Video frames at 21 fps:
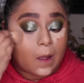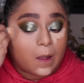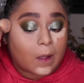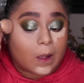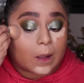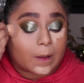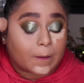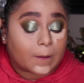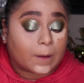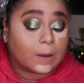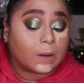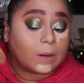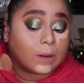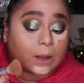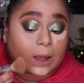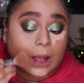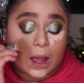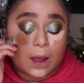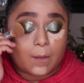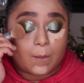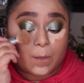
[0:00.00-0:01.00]
You guys can
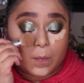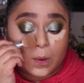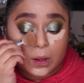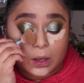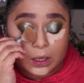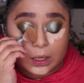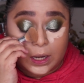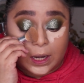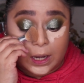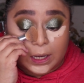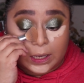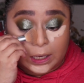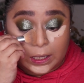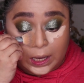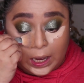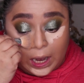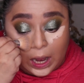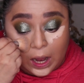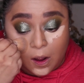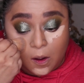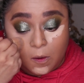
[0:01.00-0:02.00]
see I'm pulling it
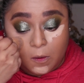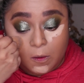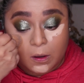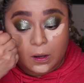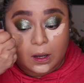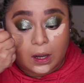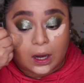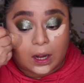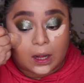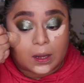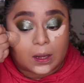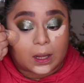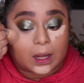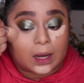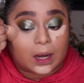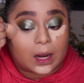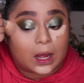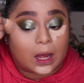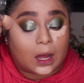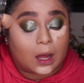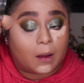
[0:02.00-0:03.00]
down and
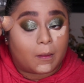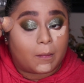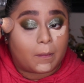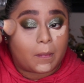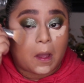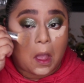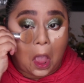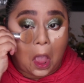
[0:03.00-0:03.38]
then up.